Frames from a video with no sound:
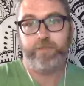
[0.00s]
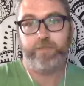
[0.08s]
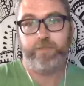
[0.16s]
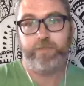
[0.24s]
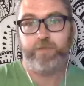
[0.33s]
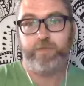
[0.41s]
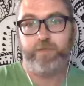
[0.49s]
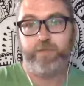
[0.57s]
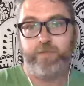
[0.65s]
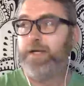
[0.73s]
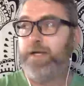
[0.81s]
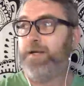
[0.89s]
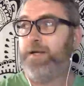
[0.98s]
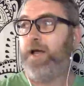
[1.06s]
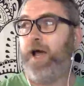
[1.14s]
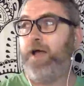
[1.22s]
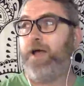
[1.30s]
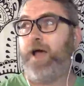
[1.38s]
experience. But
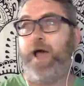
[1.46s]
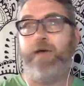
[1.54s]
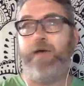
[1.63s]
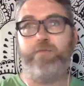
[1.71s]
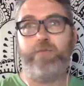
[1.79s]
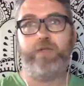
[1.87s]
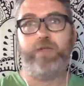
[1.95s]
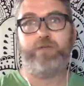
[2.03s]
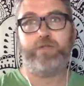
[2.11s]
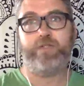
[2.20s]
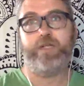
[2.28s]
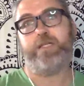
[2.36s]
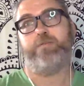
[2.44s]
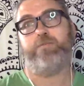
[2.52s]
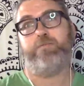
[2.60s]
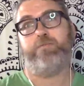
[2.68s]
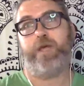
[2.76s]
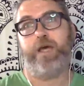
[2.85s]
I, I'm interested as
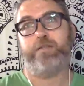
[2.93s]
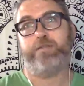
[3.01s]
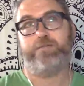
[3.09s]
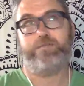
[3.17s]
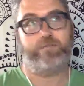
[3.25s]
a as